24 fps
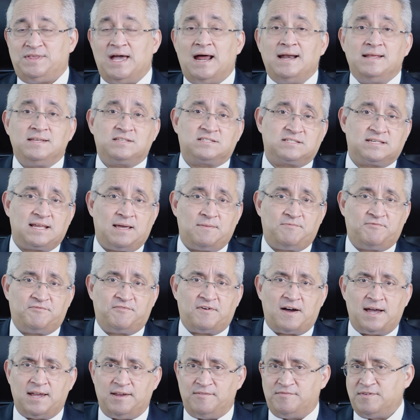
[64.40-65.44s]
That is step
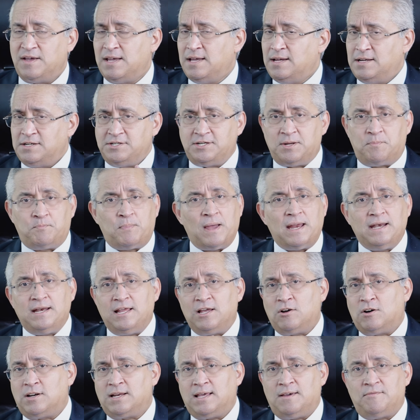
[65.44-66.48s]
5.
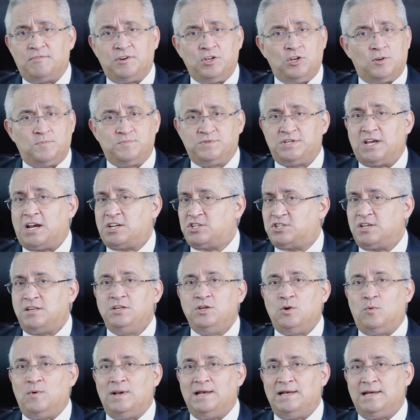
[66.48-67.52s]
Depending on every objection,
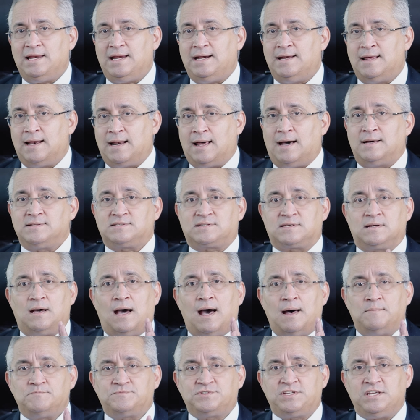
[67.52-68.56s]
you will need an answer.
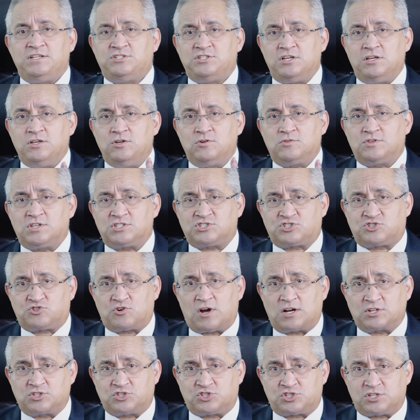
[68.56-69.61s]
I'm teaching you the
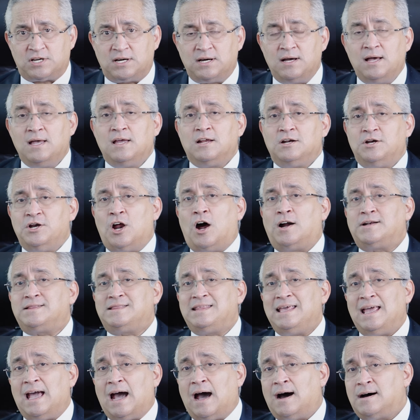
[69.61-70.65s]
structure, not
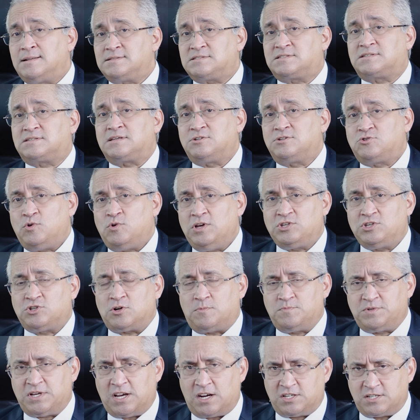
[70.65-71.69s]
the answer to each
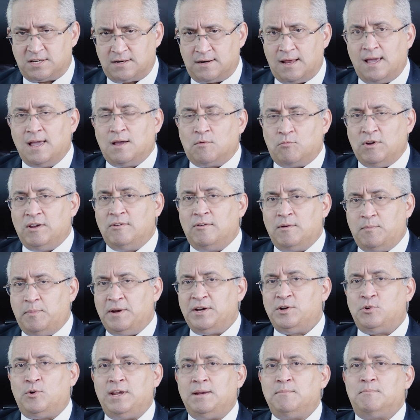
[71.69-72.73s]
objection. We will be
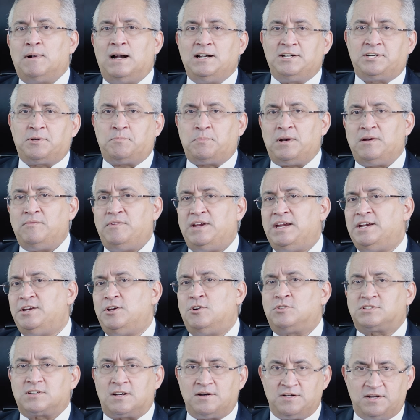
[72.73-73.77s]
doing multiple
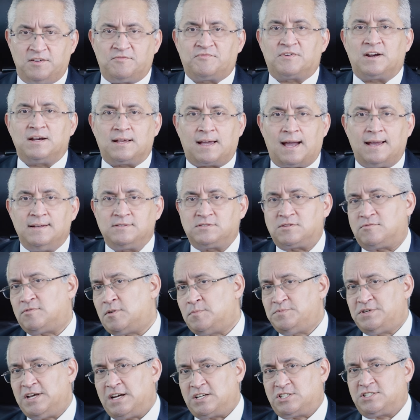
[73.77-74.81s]
videos on different kinds of
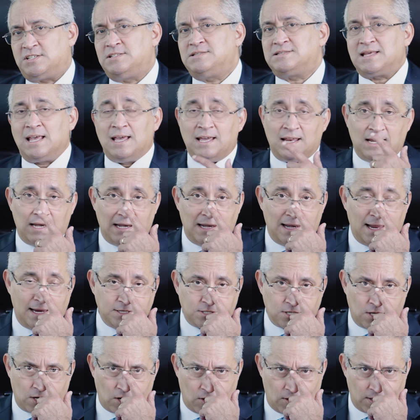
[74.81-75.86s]
objections
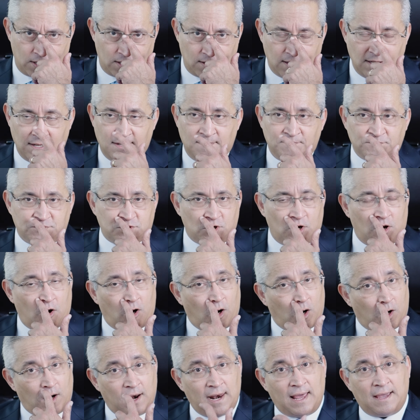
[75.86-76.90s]
later on. So
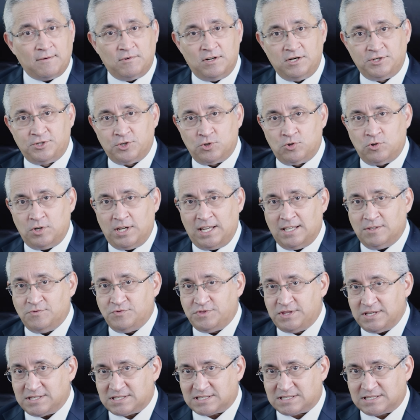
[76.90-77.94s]
all I will do in
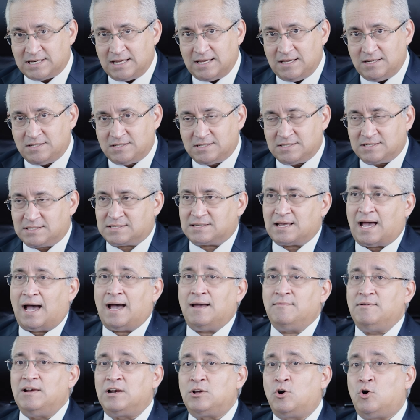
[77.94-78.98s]
this stage is
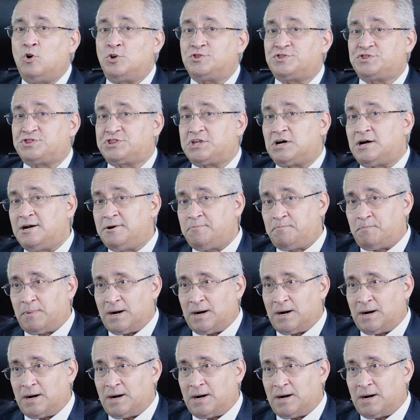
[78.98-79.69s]
I will go third